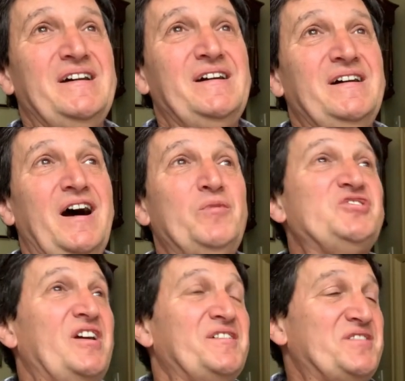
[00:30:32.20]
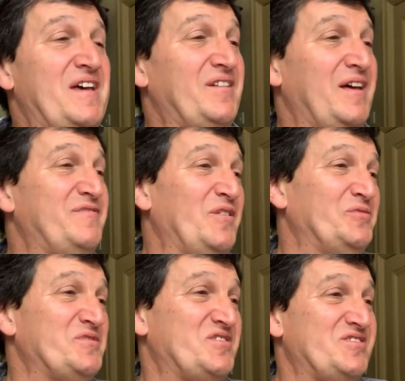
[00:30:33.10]
Oh, well, I wish I could say that I felt
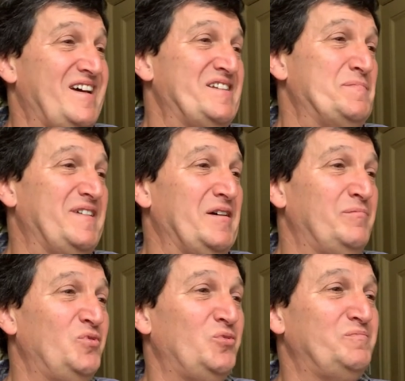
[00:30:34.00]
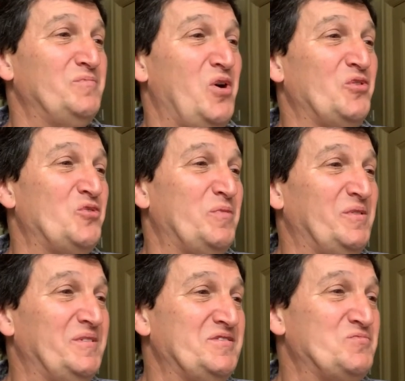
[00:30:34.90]
that society had become more
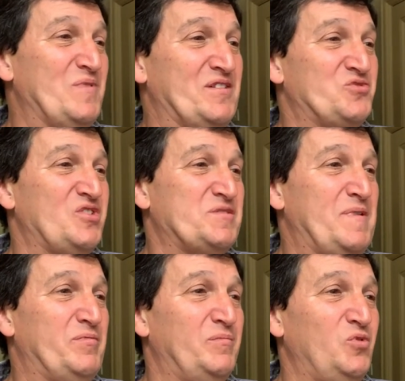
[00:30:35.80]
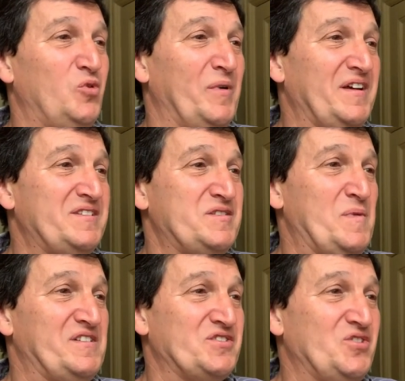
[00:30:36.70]
honourable and we could trust people more, but I
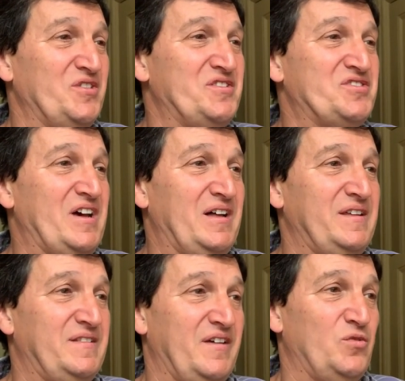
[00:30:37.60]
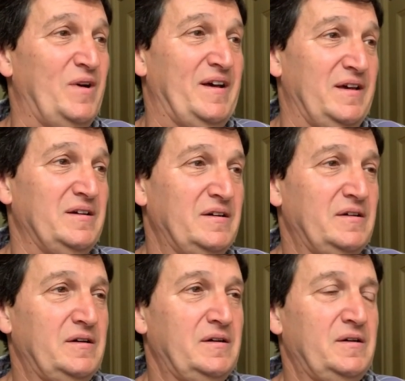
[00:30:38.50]
suspect it's gone entirely the other way. It's
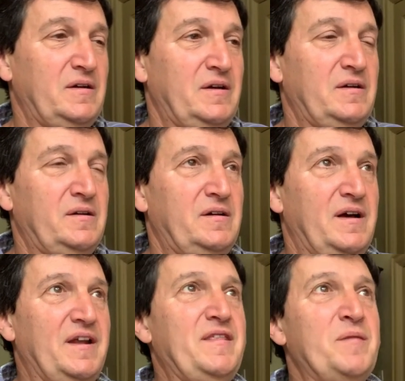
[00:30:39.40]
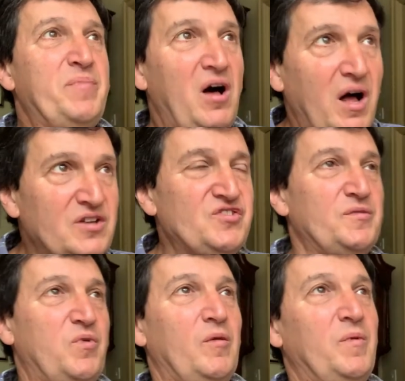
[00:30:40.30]
worse, Simon. And part of the
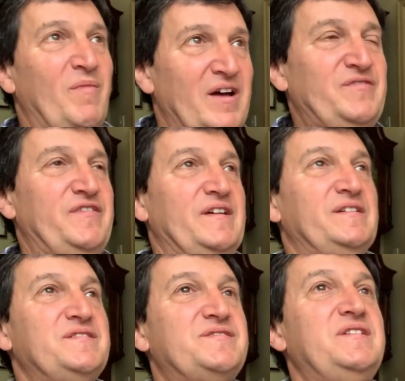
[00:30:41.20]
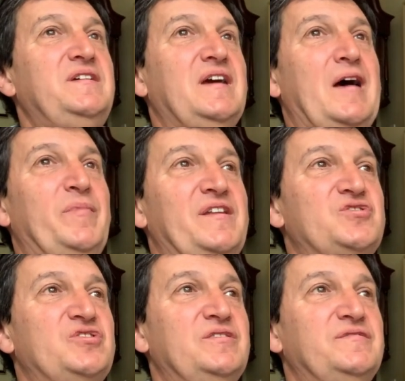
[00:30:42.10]
problem, I feel, is the
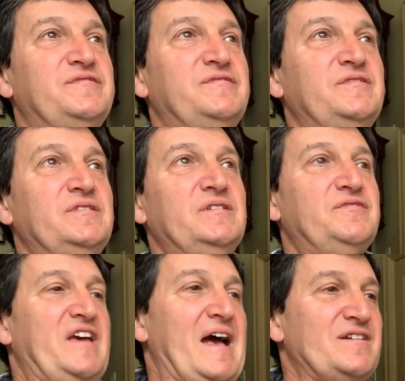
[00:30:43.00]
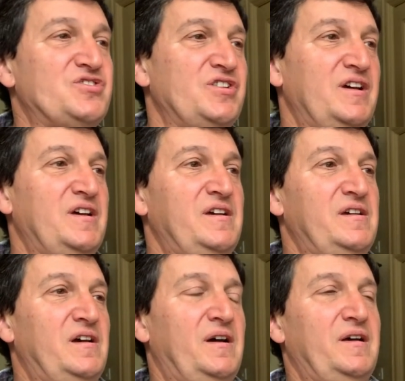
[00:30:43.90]
abolition of cash.
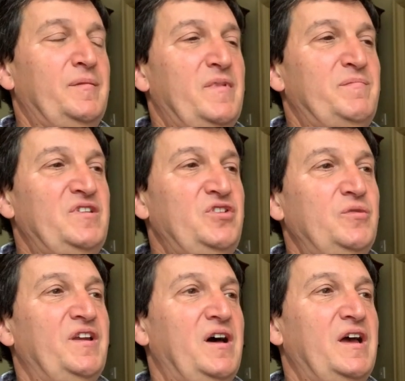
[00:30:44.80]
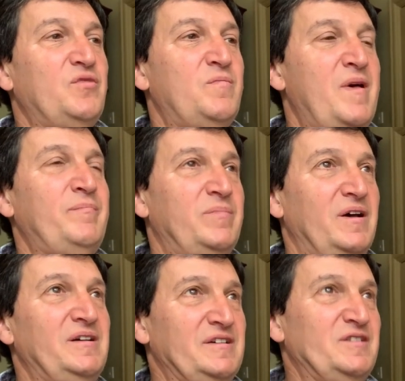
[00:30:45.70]
I mean, you and I
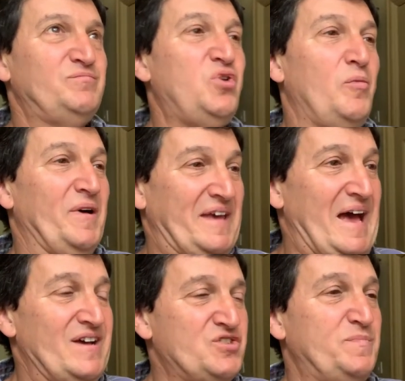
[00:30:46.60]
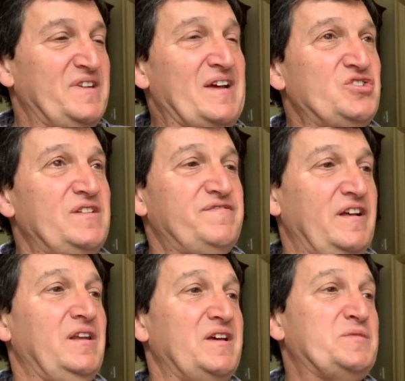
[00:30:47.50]
remember proper cash, but actually it
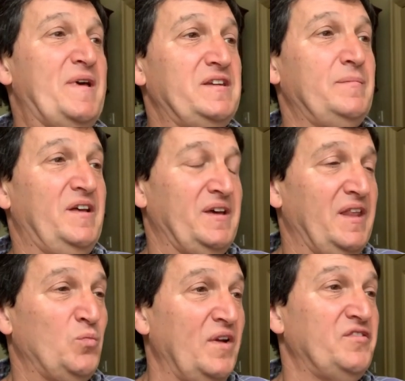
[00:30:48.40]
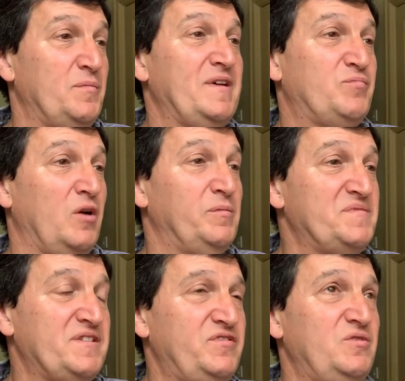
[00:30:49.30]
felt like spending money. I mean, one of the big
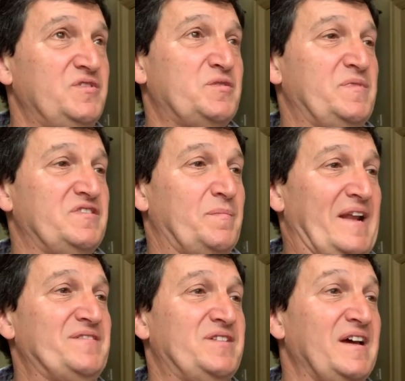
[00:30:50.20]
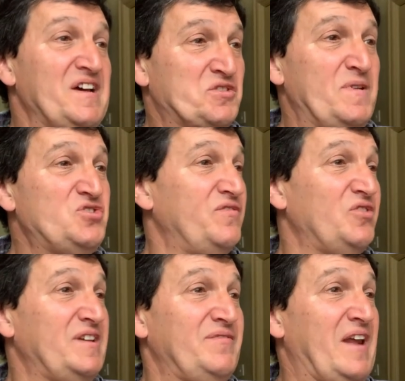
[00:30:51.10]
problems, if you use a piece of plastic, especially if you're
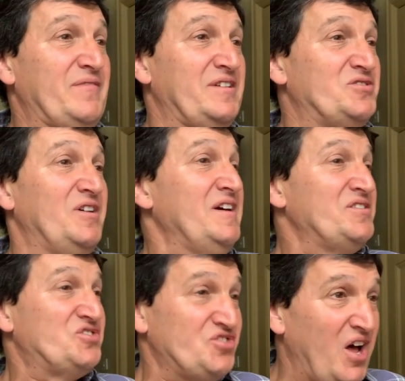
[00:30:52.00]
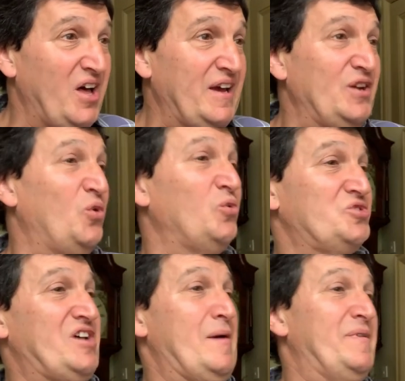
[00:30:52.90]
not even having to sign or
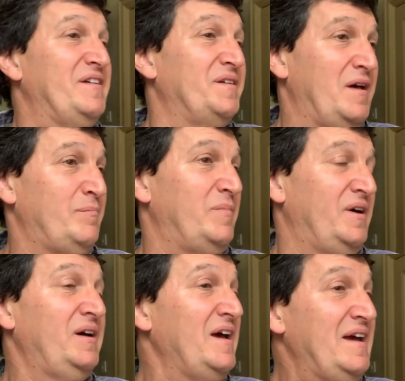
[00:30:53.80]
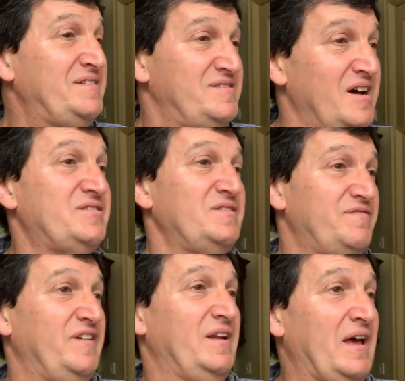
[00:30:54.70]
tap in a number, it doesn't
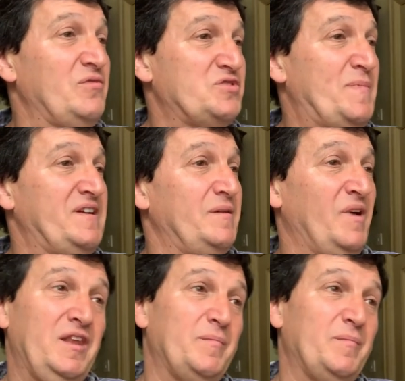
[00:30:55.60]
feel like you're spending money.